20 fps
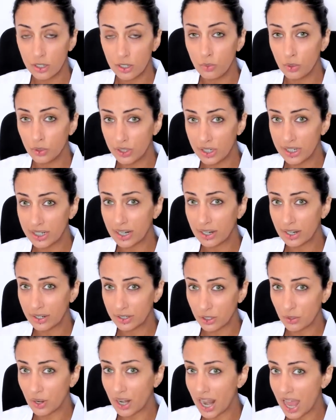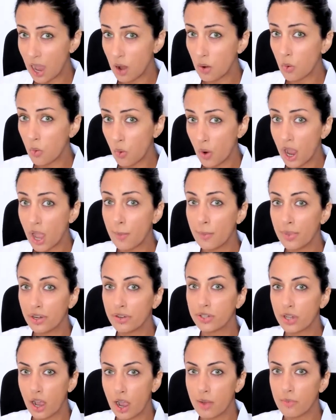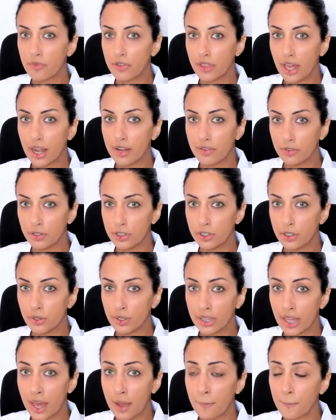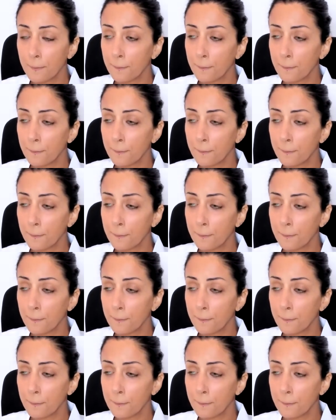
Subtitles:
You will need to allow quite a bit of time for that if you're doing that.